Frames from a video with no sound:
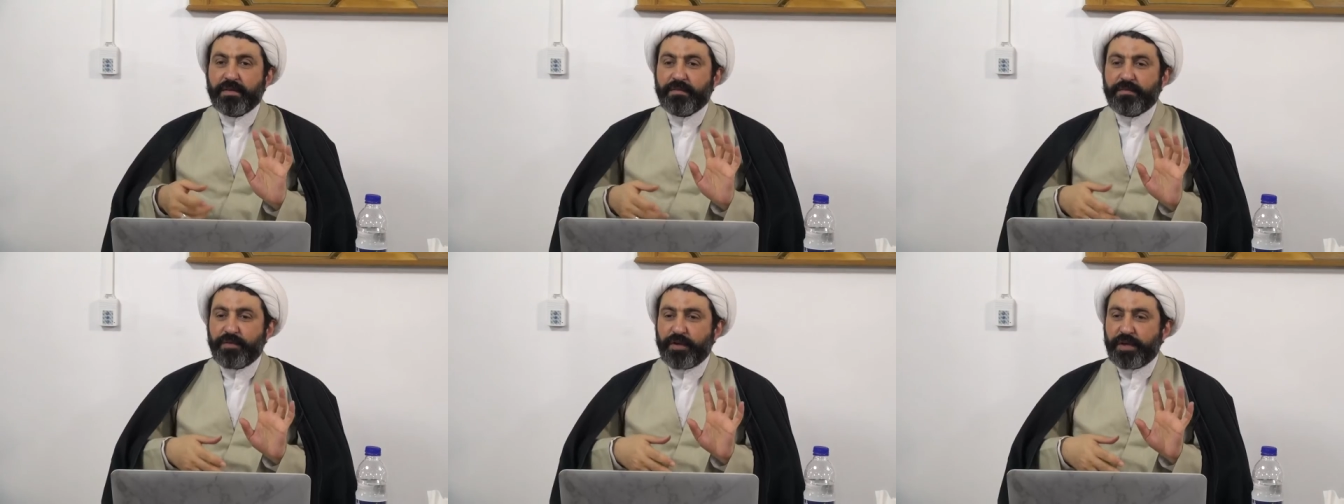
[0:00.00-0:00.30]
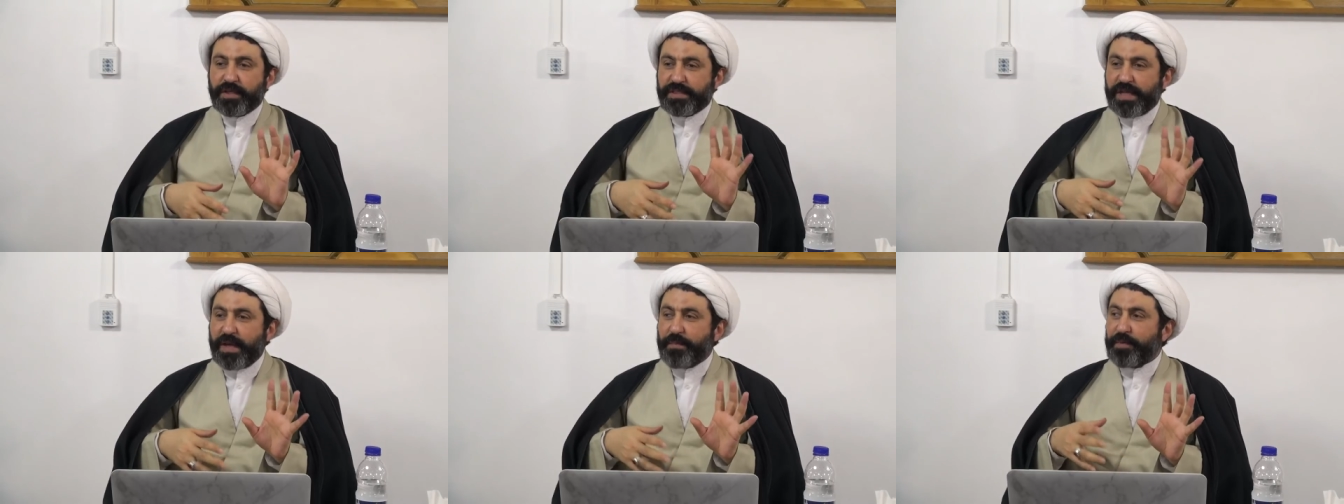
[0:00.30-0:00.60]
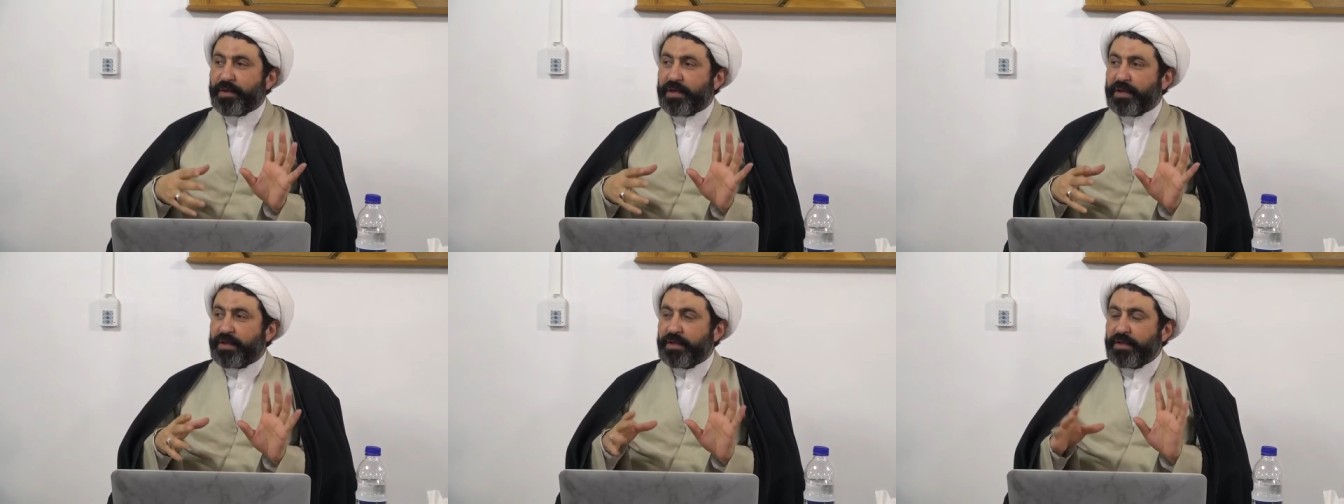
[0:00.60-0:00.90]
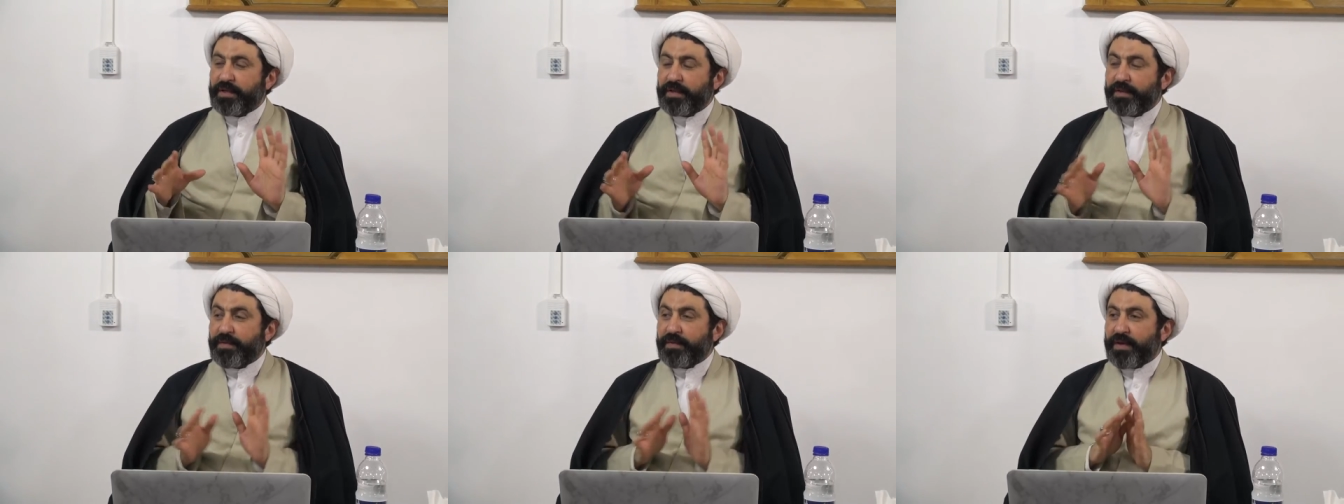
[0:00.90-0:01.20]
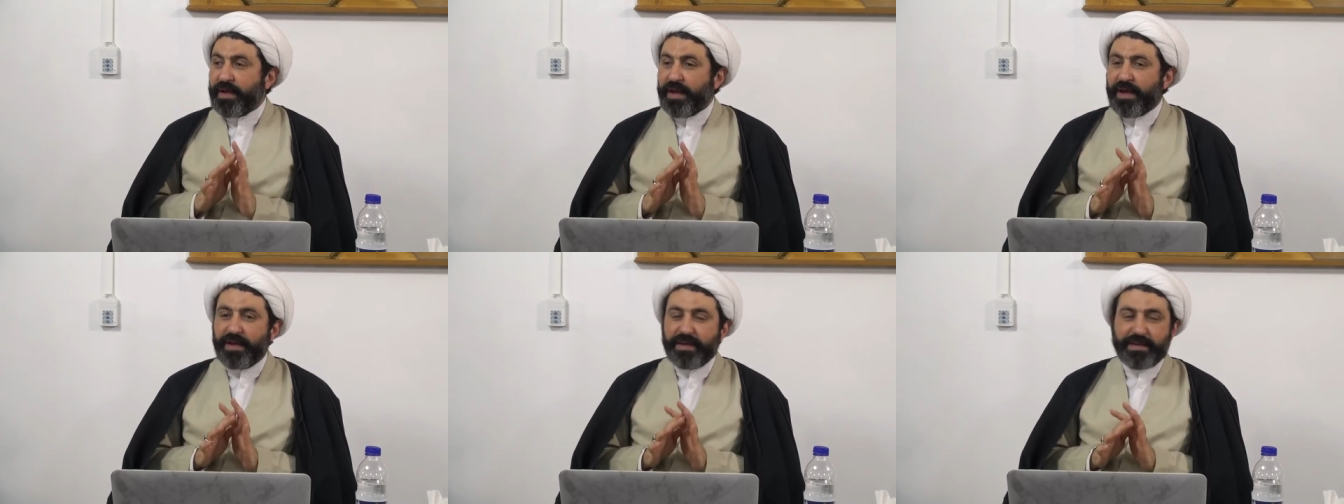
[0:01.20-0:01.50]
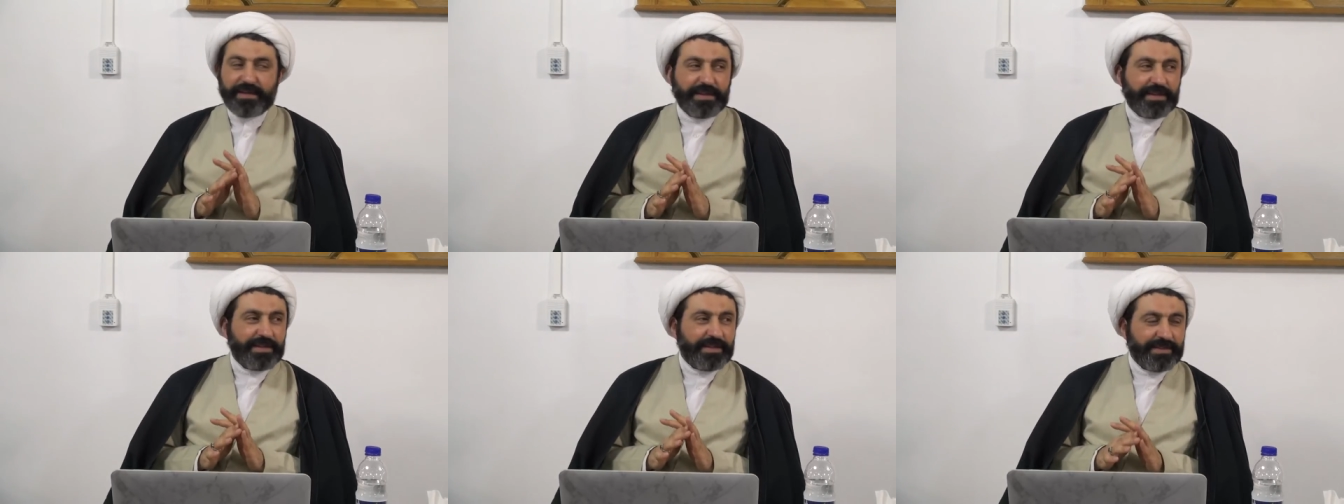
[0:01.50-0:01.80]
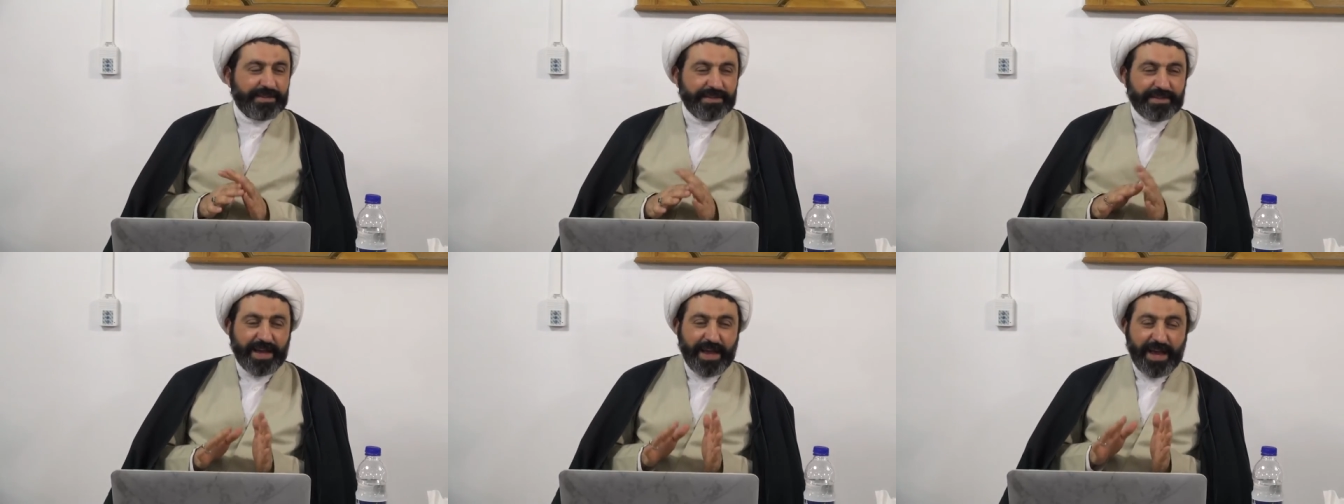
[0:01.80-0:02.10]
For example,
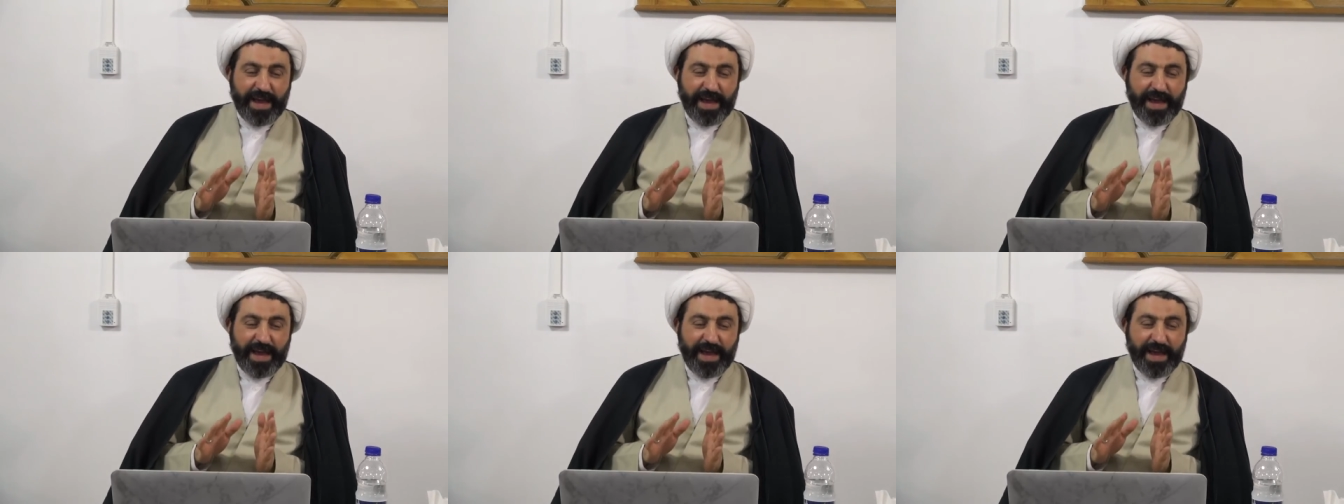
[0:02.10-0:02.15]
uh,